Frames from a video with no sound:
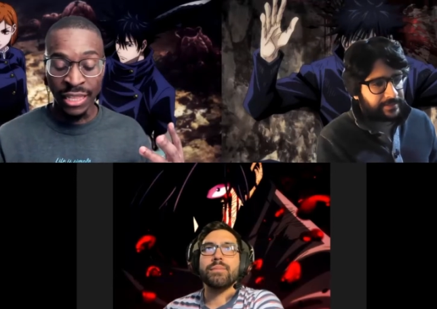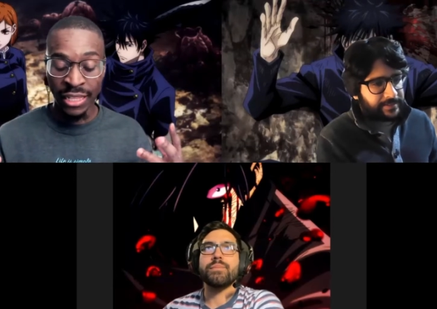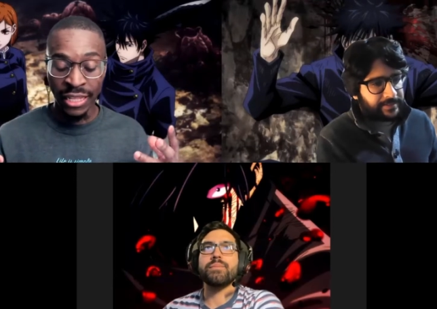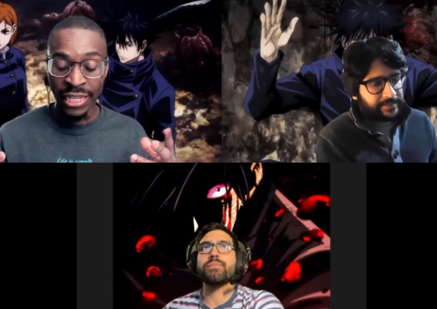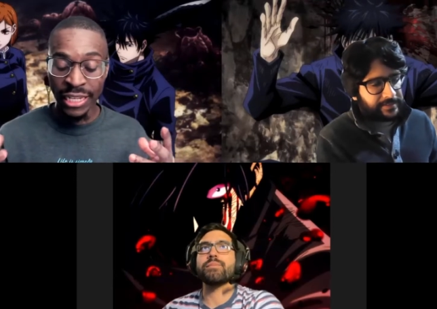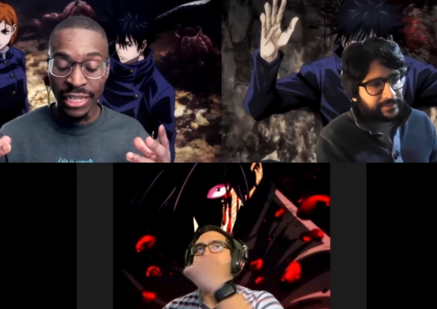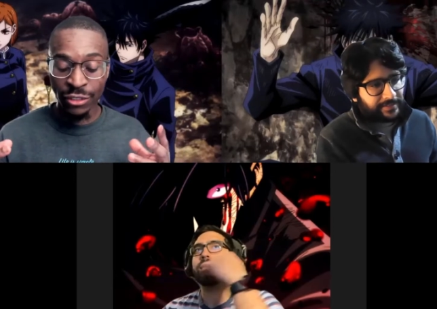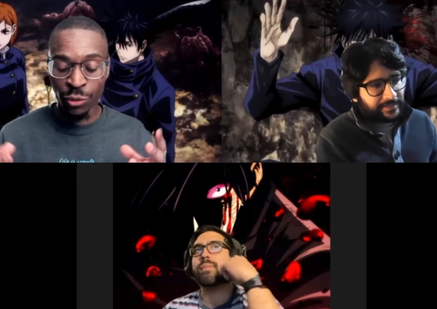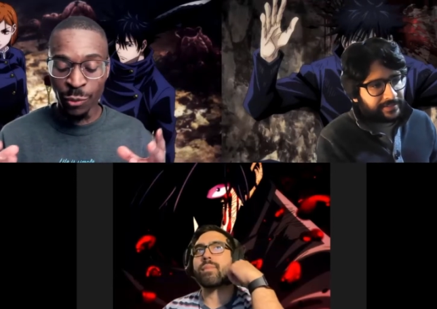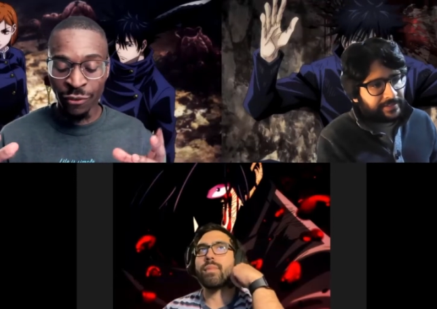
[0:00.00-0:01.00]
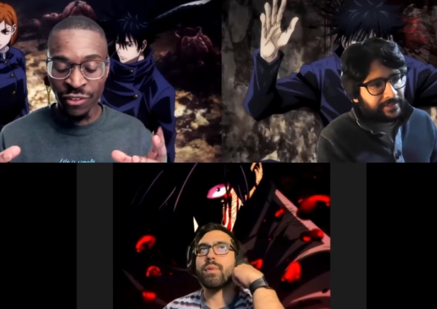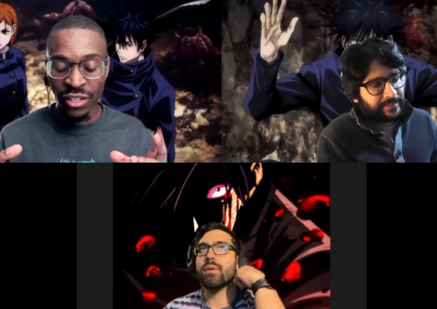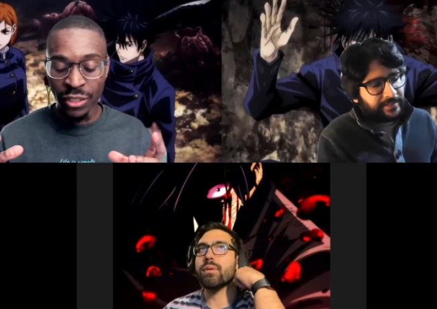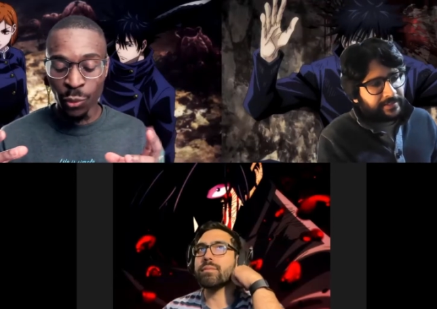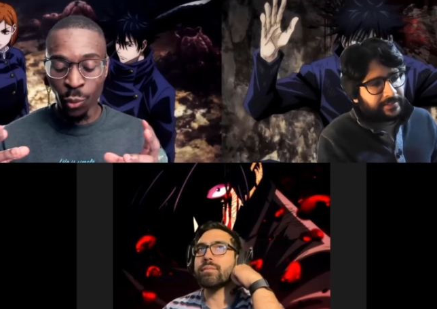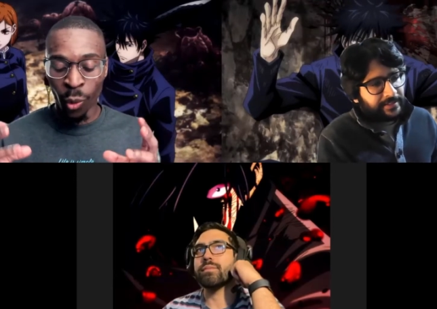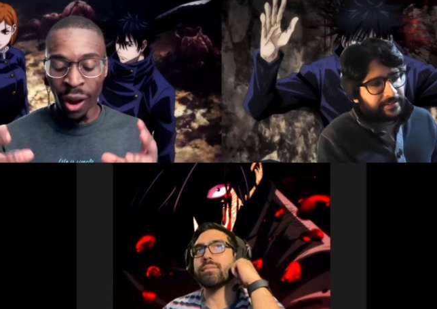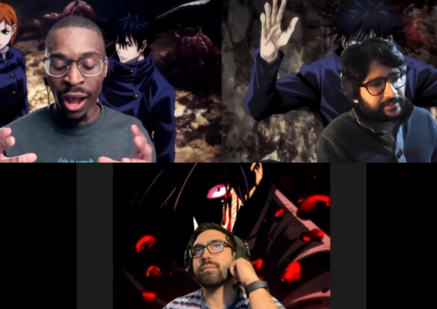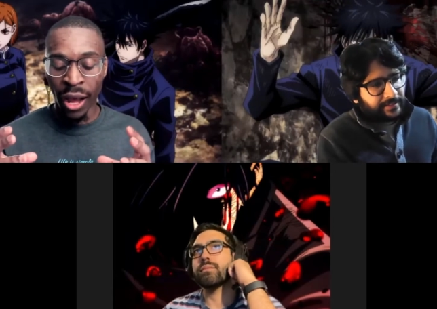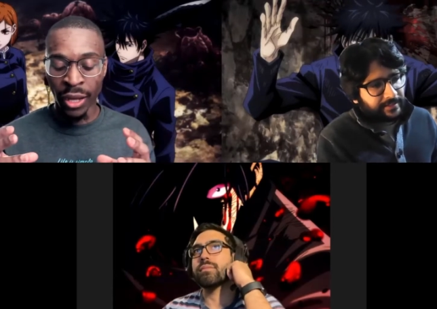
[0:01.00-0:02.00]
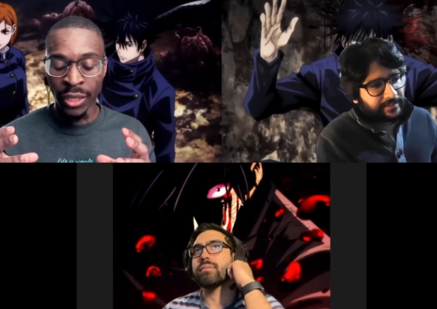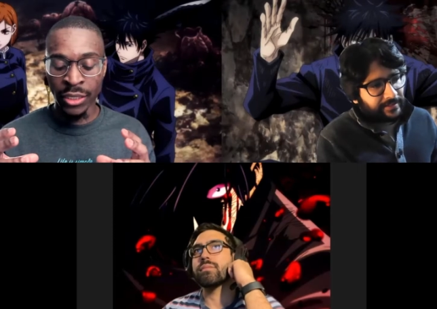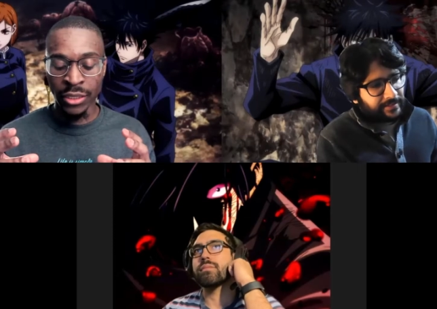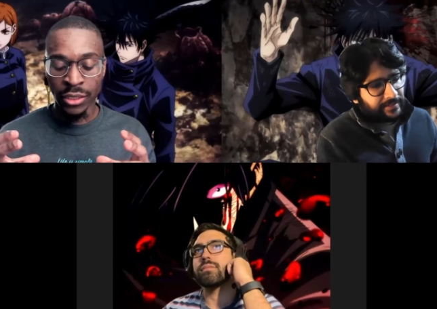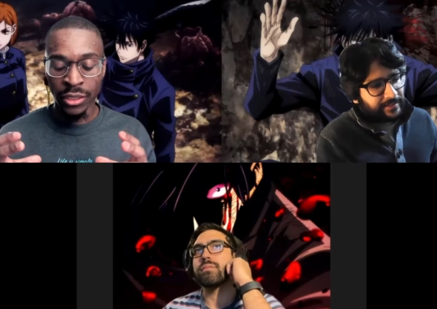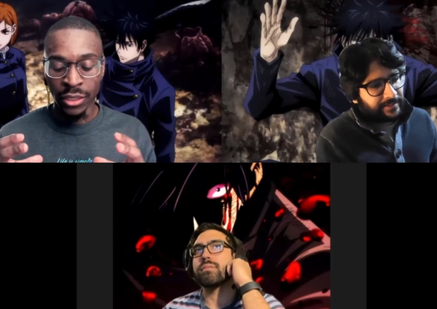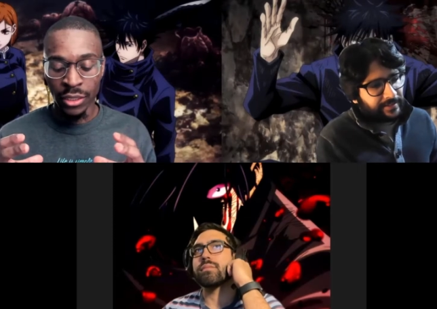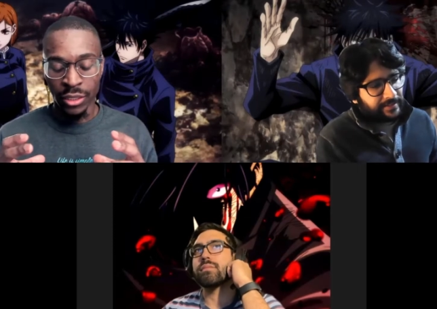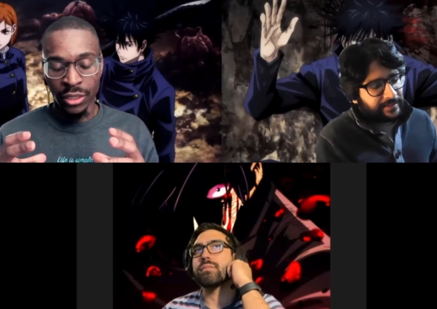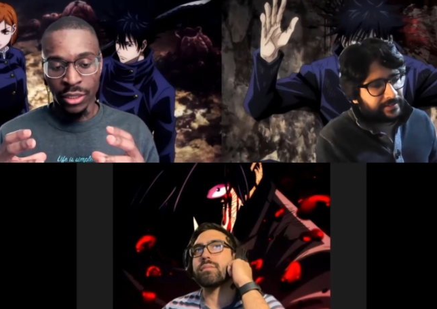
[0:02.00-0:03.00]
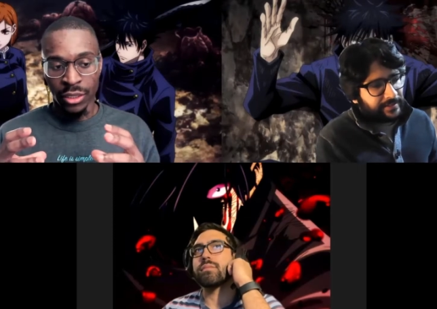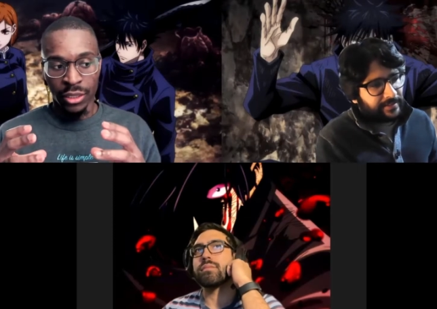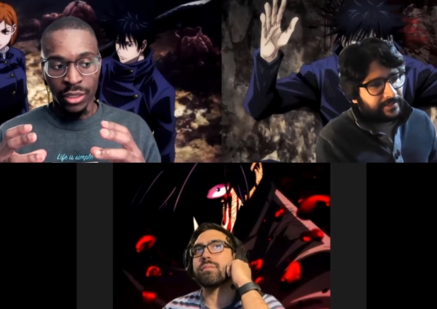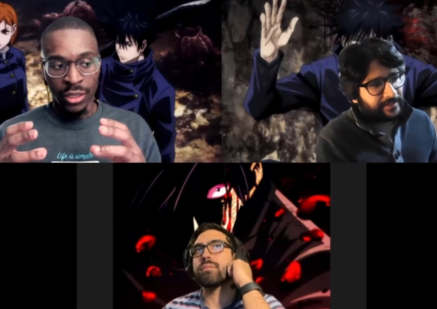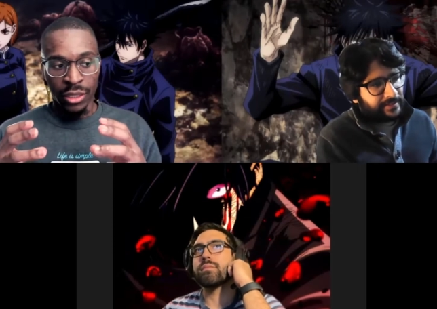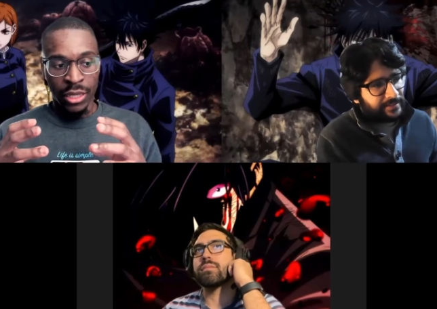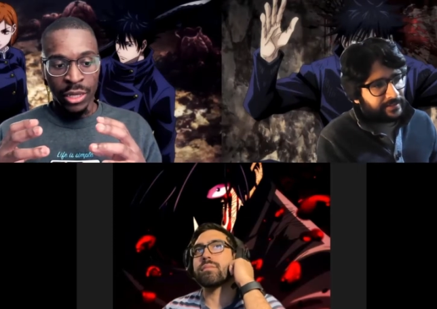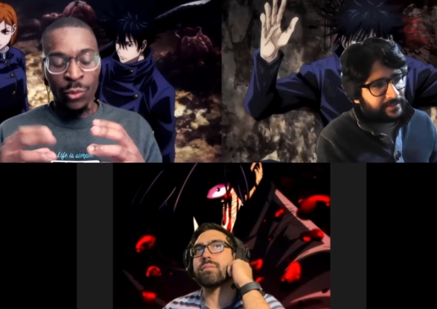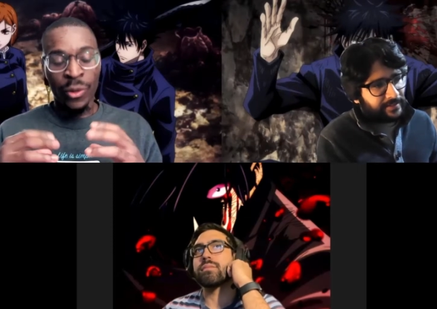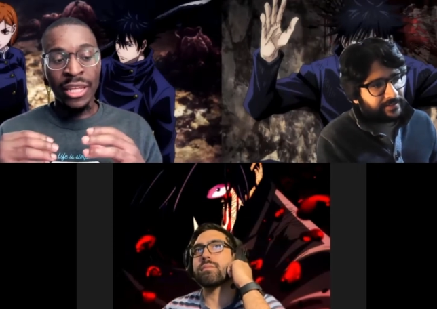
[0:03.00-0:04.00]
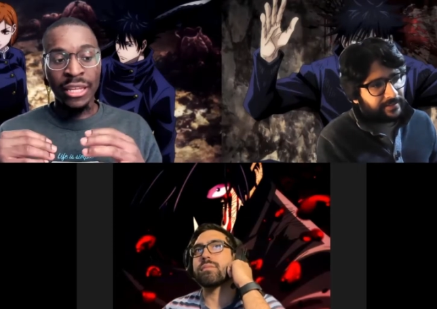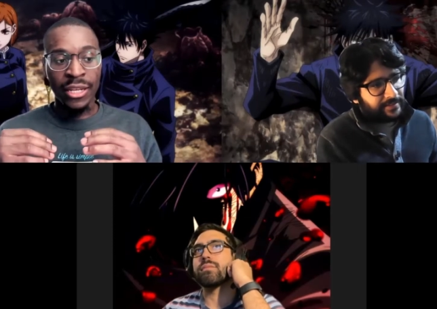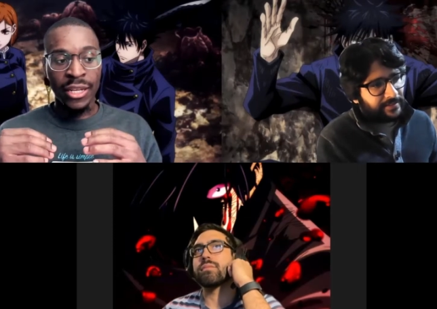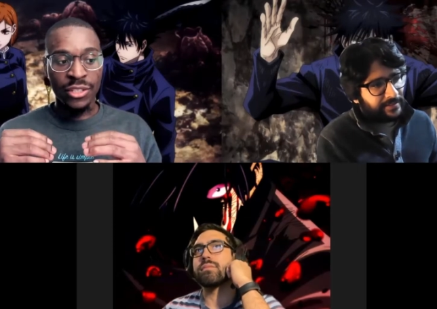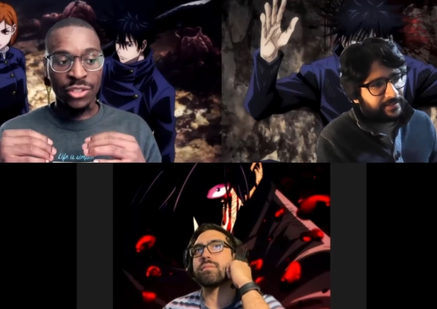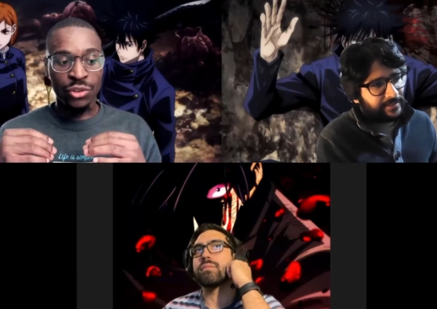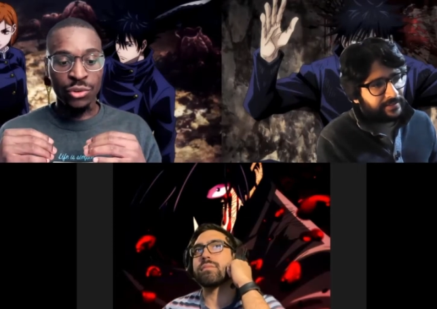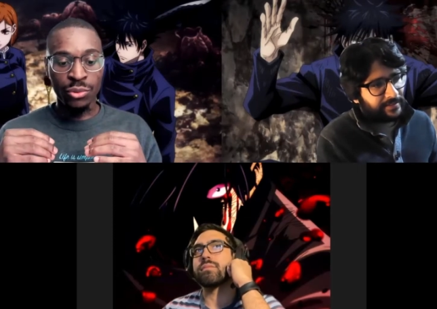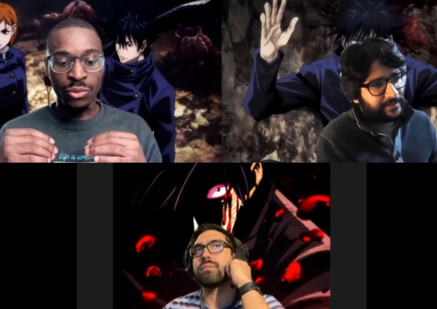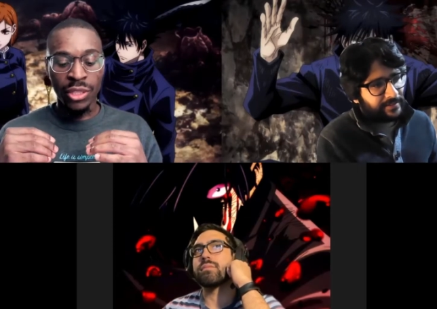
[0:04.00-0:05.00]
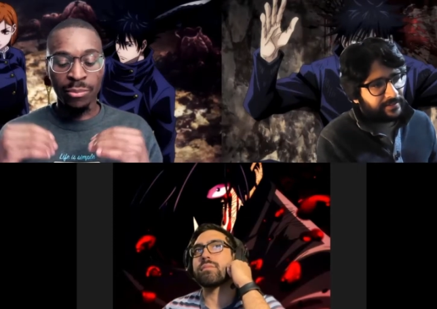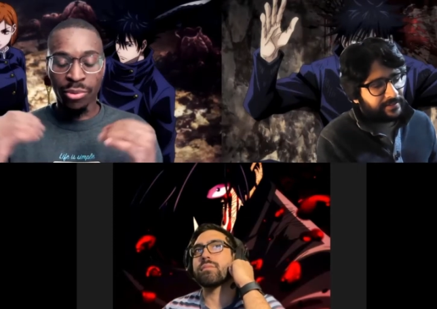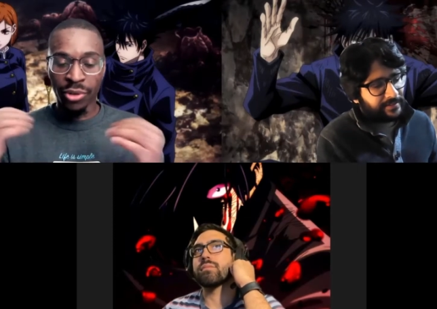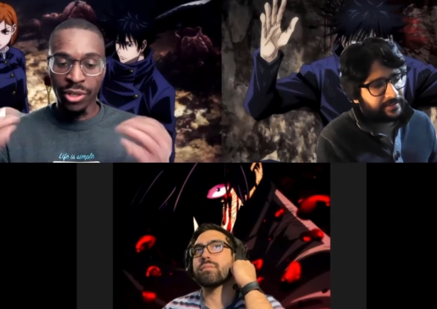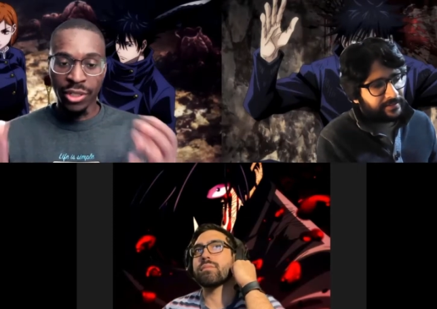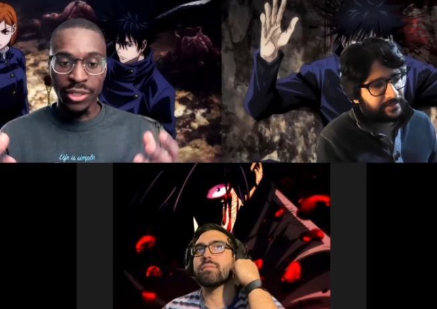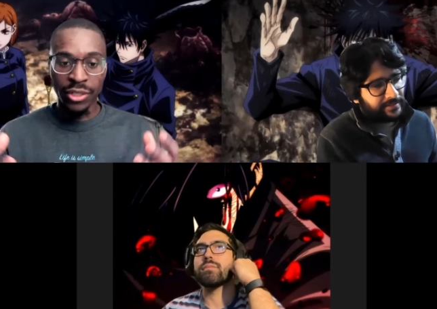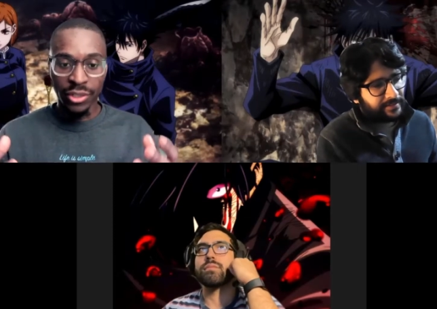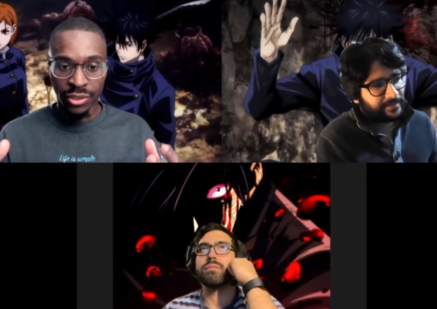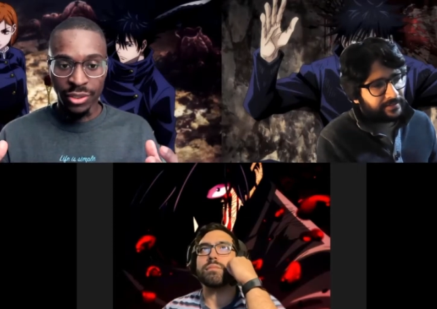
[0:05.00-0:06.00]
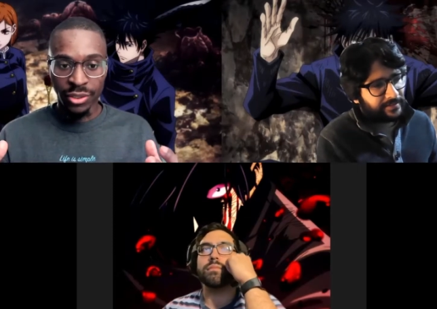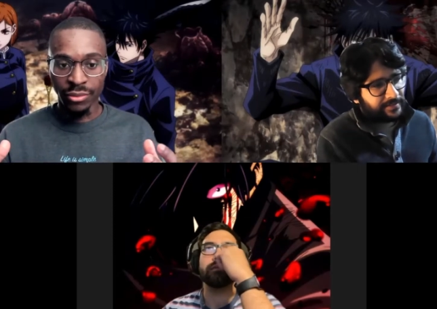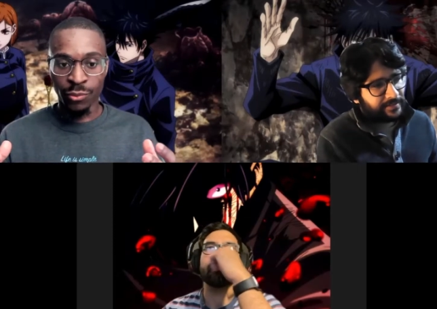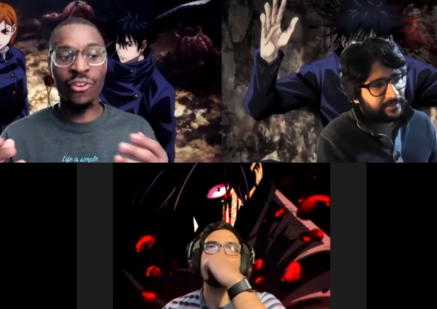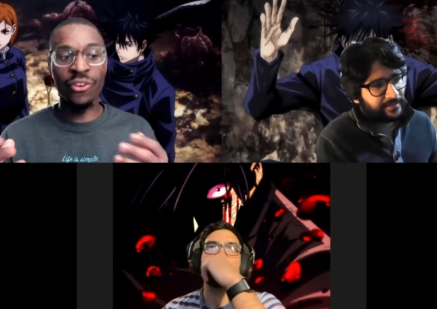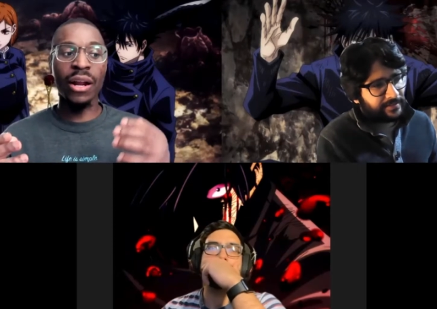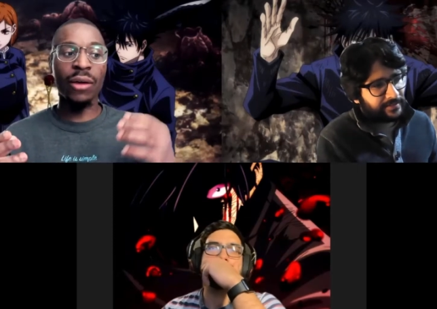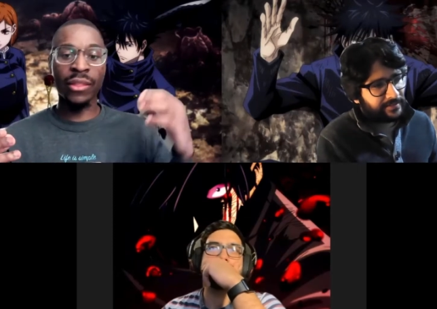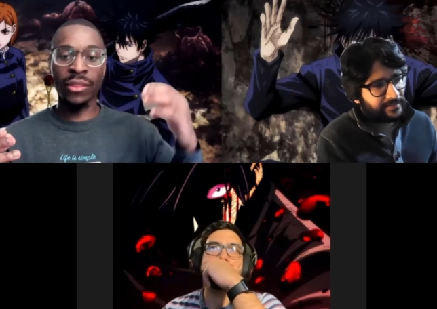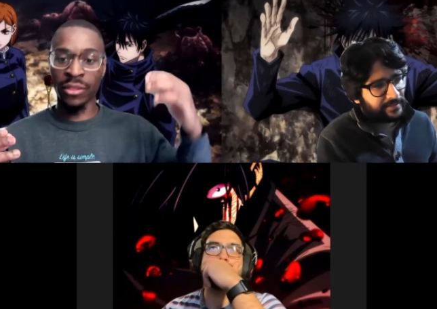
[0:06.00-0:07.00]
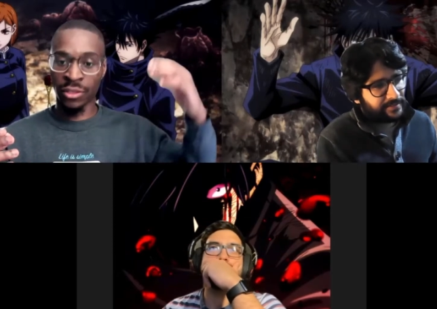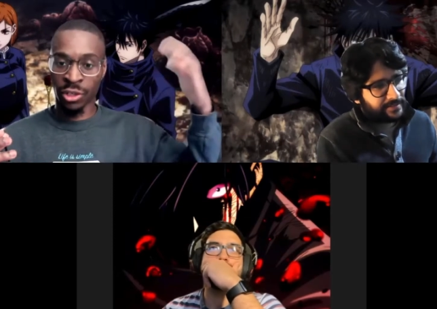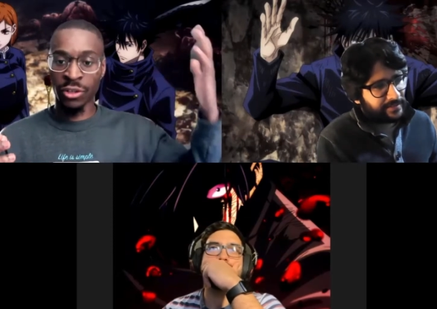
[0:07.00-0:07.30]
Speaker 1: he. So we see why when he gets to the bridge, we figure out that the cursed